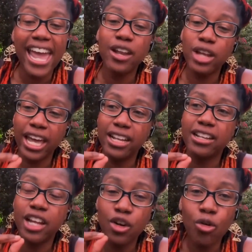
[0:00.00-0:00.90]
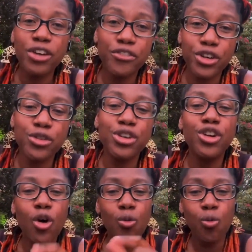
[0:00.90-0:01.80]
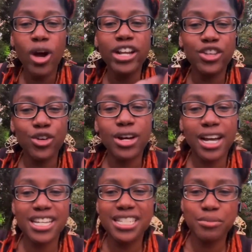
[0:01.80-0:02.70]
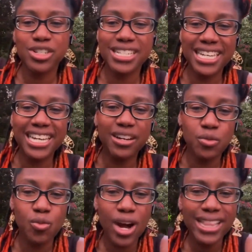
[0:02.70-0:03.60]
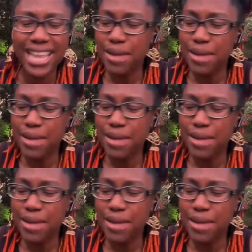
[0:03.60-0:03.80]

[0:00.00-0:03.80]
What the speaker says: and in order for you to know what your customers need and want,